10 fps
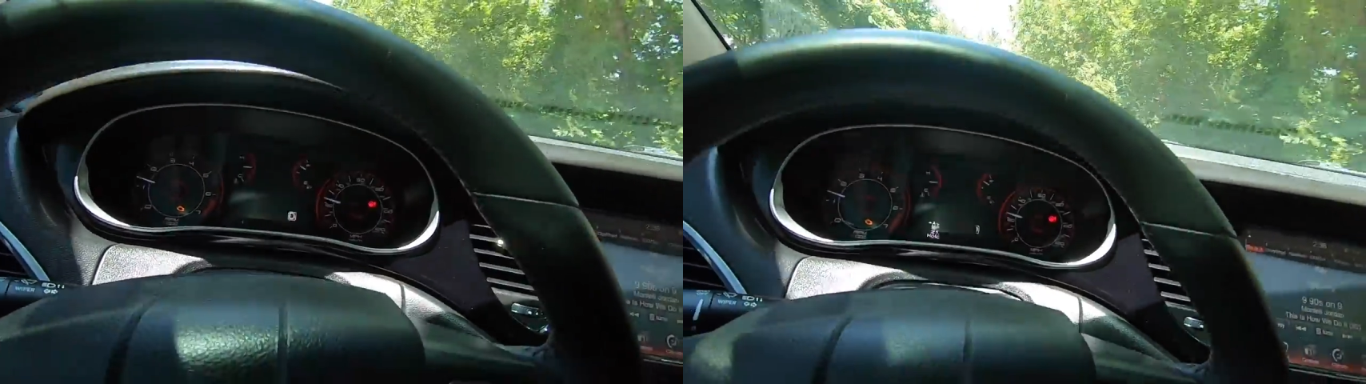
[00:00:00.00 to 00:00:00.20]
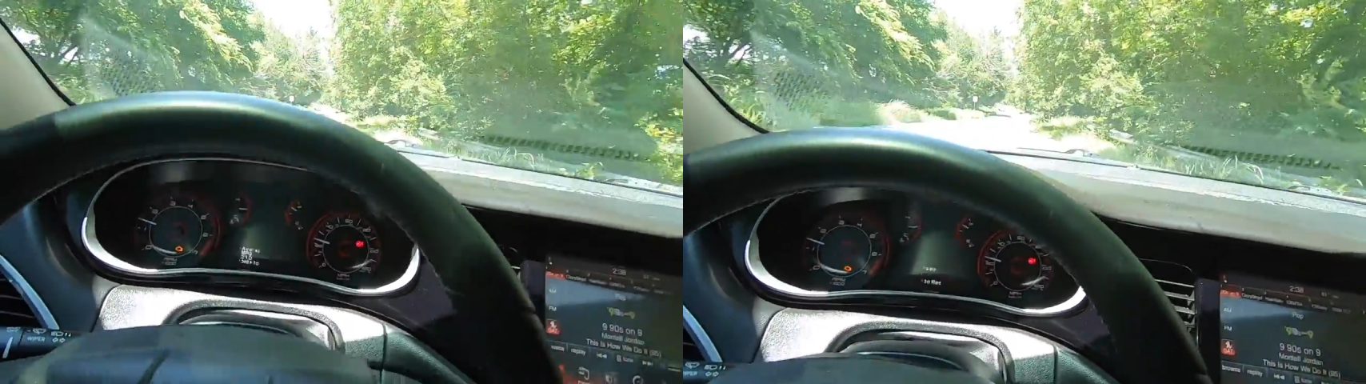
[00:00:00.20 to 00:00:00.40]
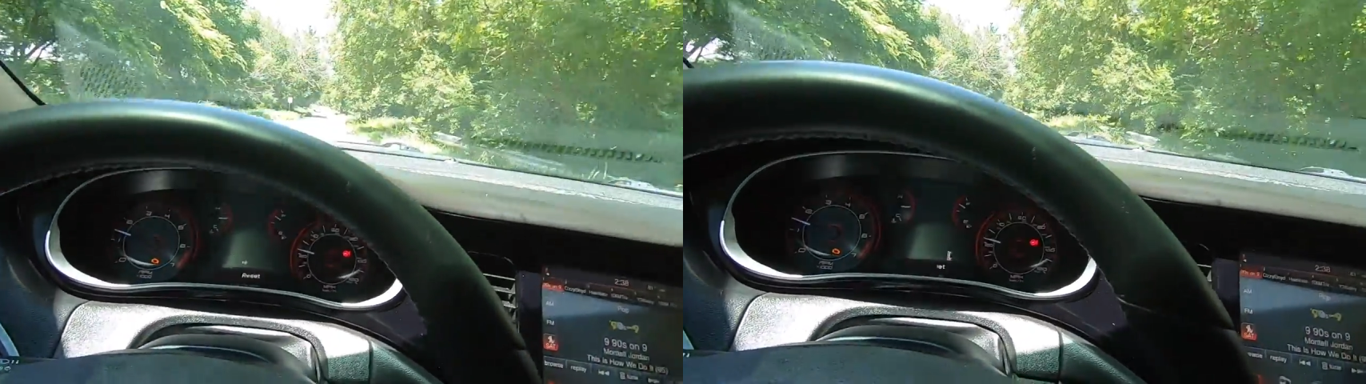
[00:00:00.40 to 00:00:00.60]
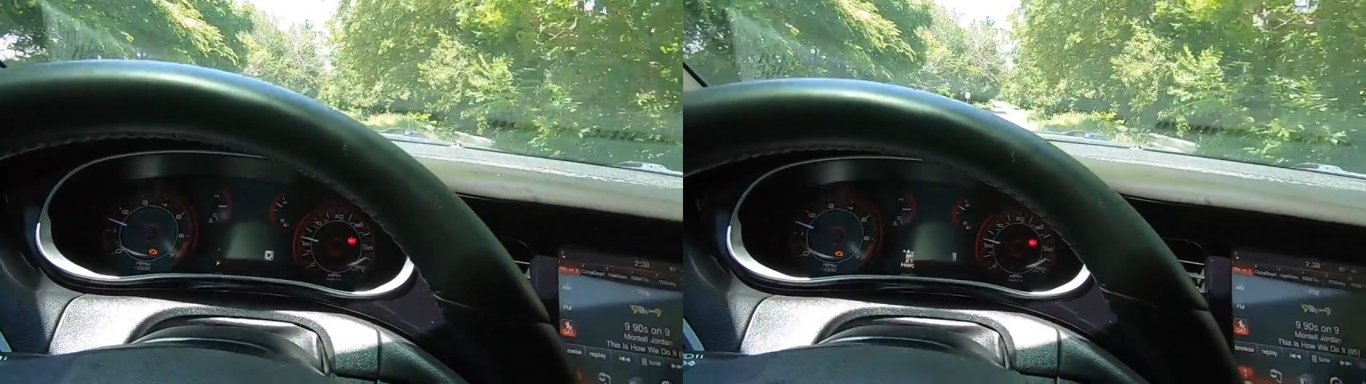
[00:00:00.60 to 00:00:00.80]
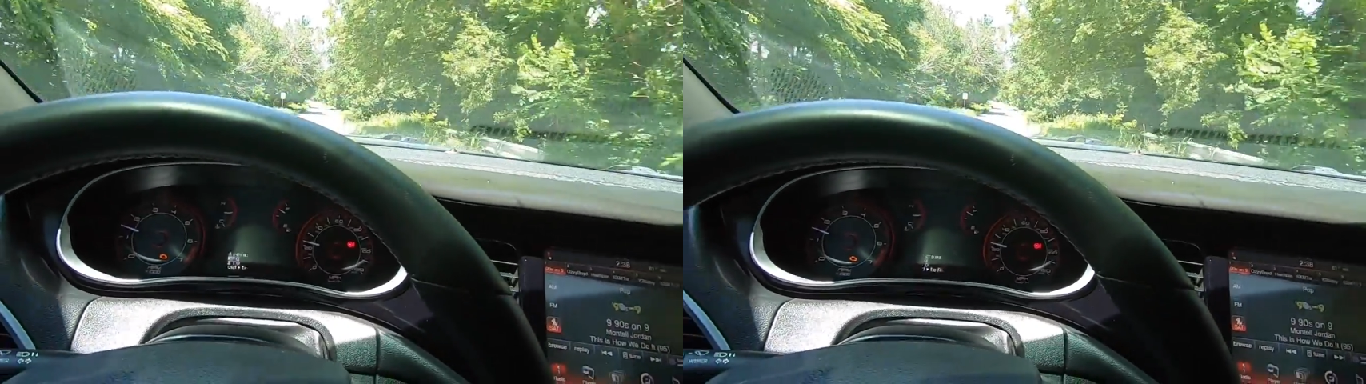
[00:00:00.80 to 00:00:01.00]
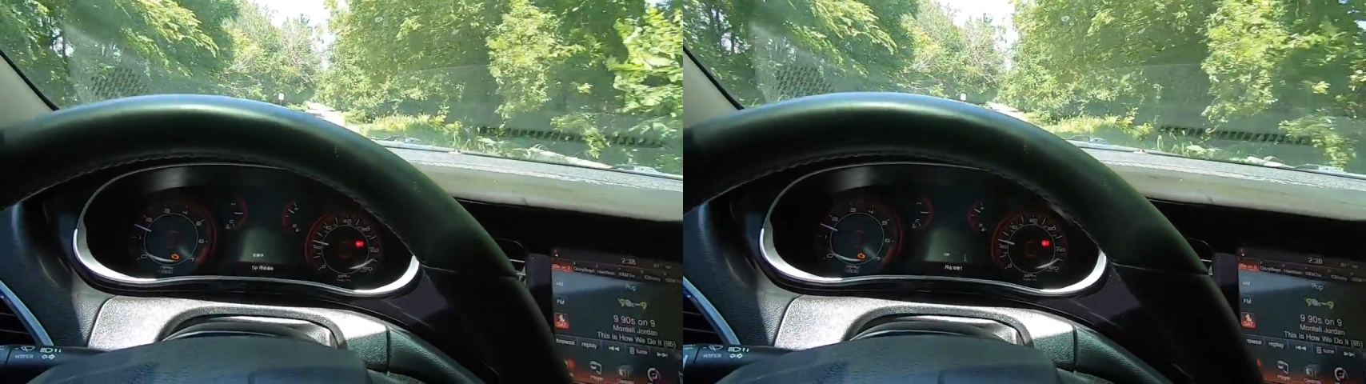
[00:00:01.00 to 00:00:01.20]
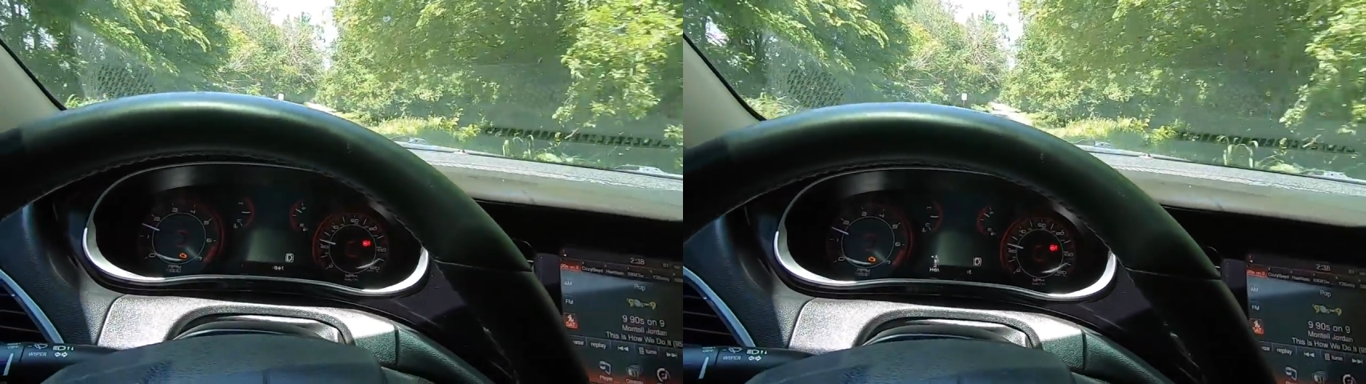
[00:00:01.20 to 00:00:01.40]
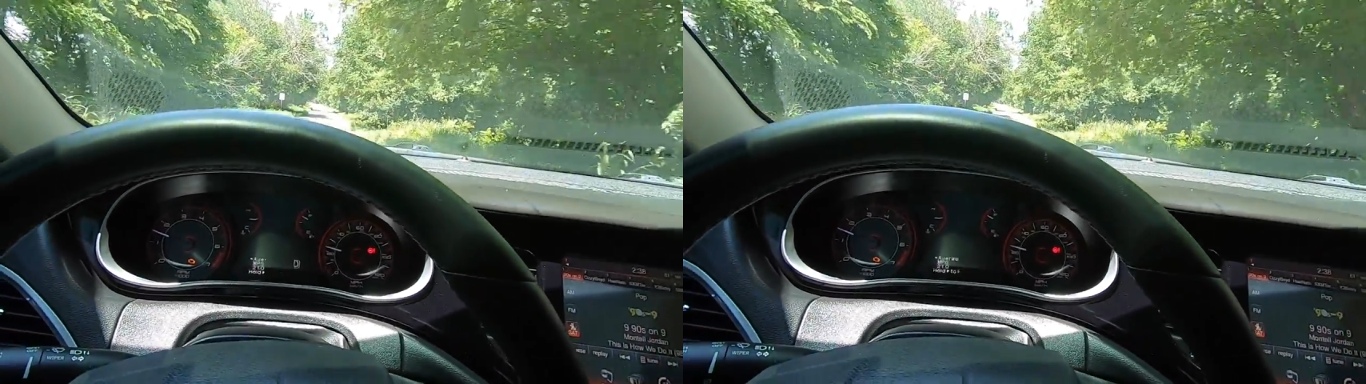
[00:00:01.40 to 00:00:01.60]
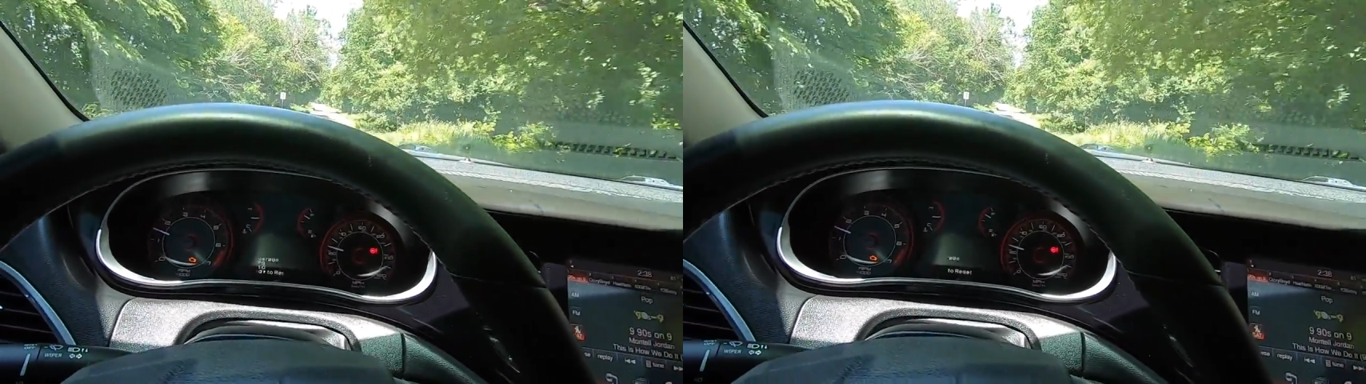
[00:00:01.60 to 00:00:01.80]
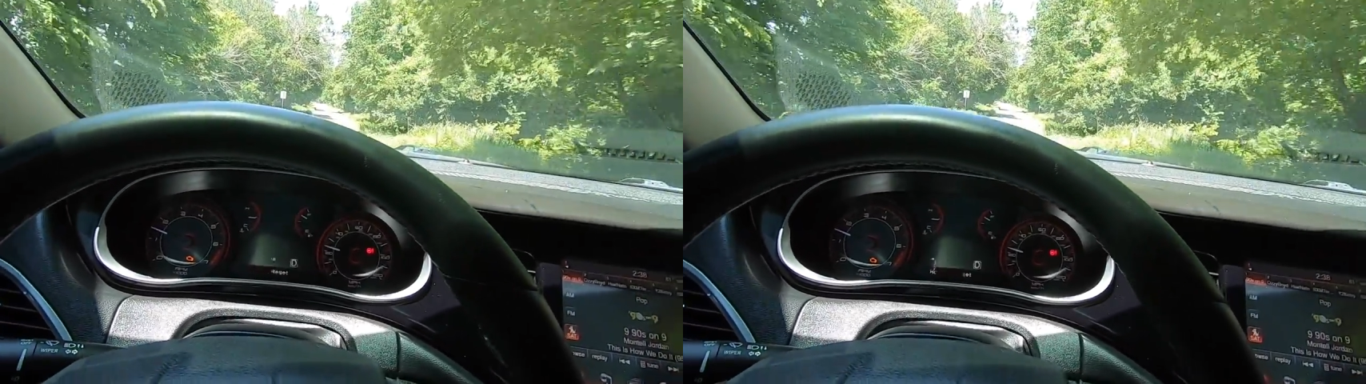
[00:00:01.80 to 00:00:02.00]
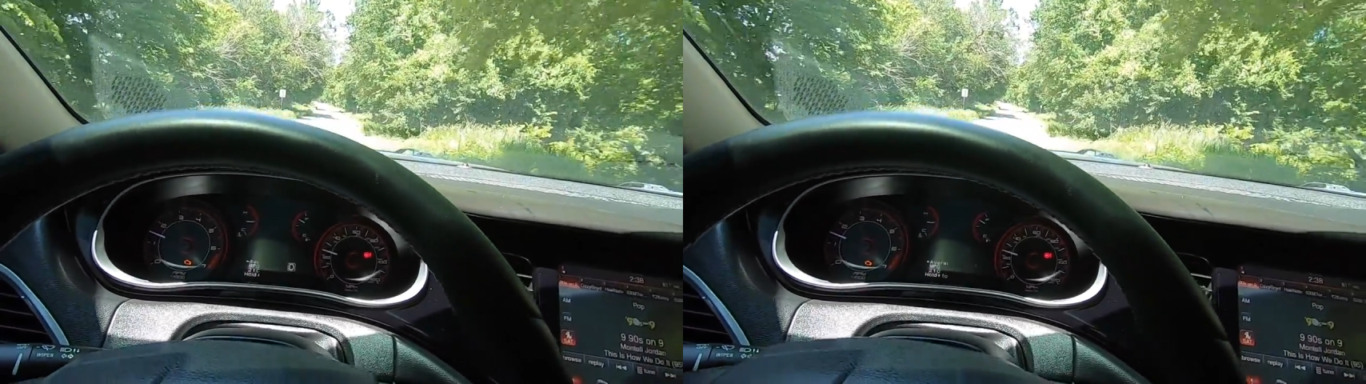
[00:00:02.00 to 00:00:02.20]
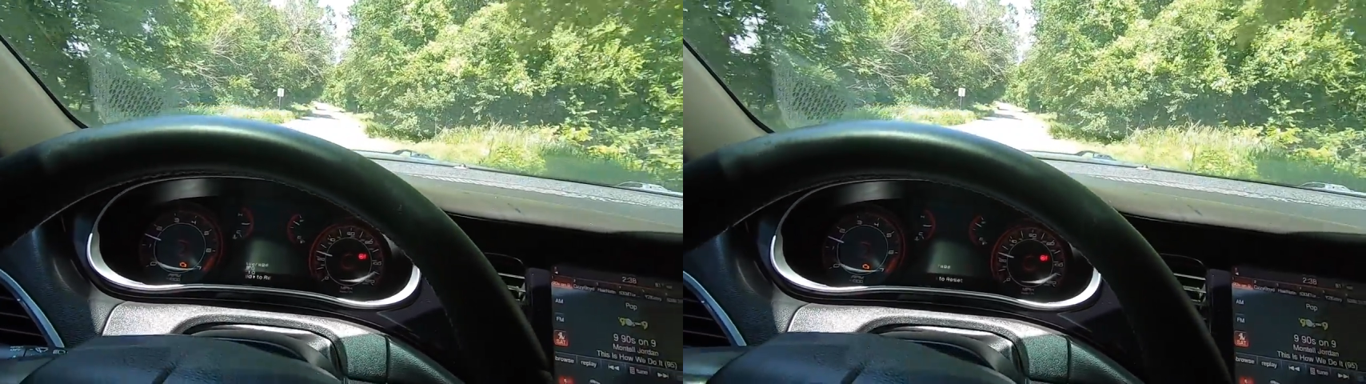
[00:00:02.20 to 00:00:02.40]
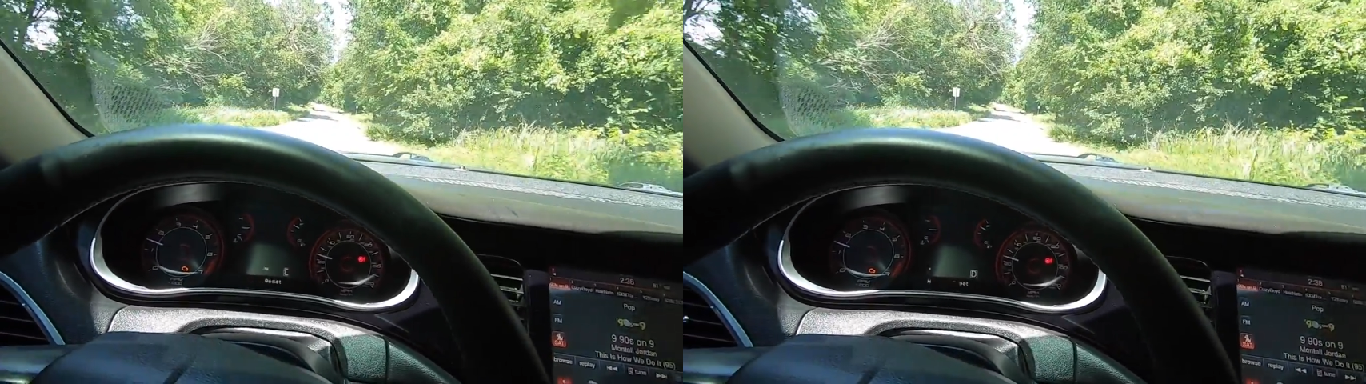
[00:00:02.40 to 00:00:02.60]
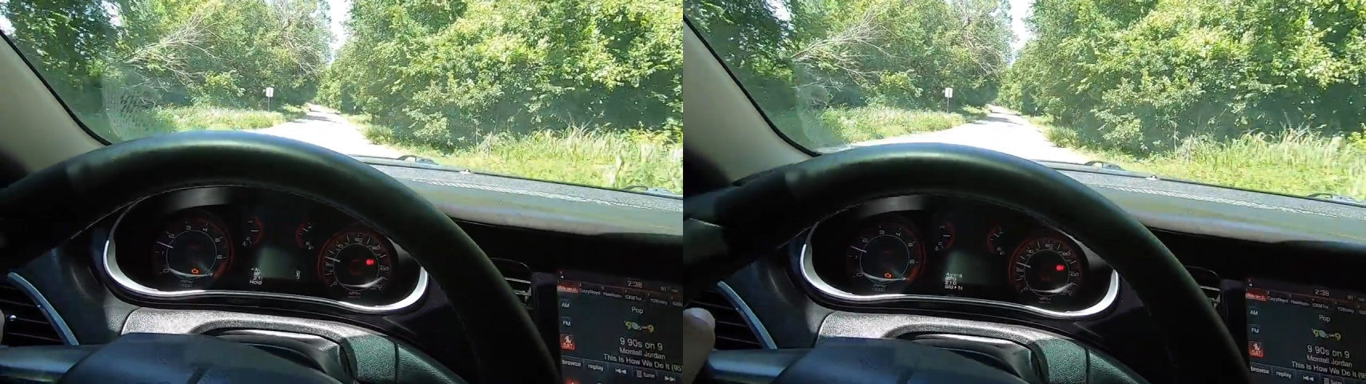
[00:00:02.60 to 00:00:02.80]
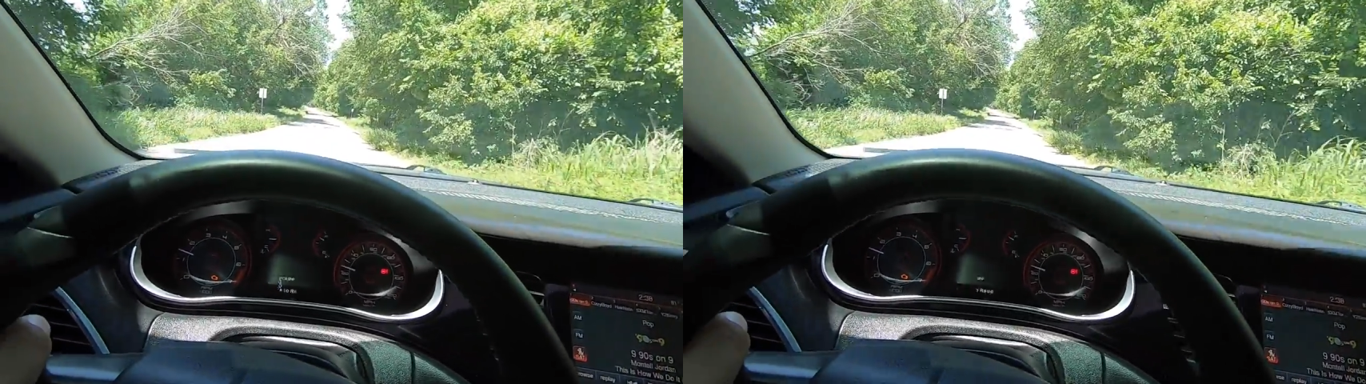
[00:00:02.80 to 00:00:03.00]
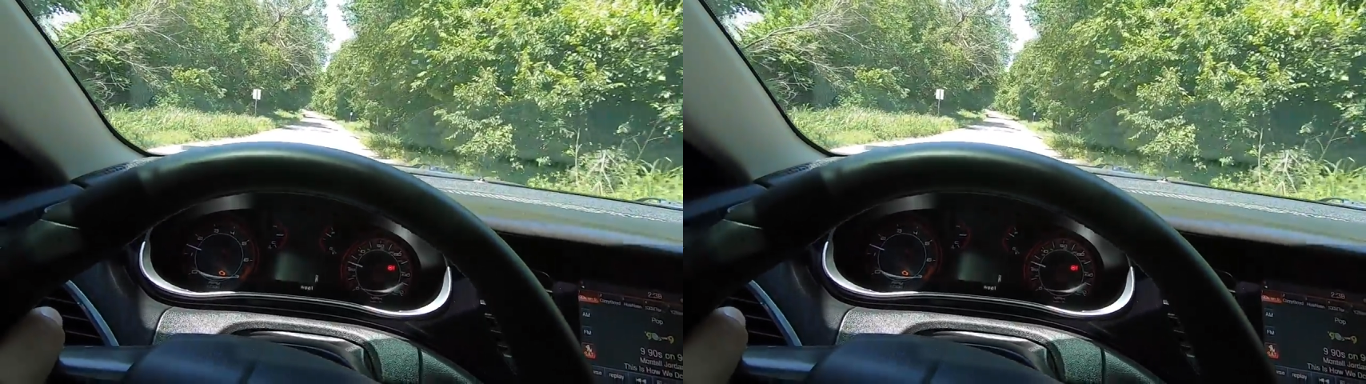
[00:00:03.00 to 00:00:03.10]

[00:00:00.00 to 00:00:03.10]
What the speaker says: (no speaker visible)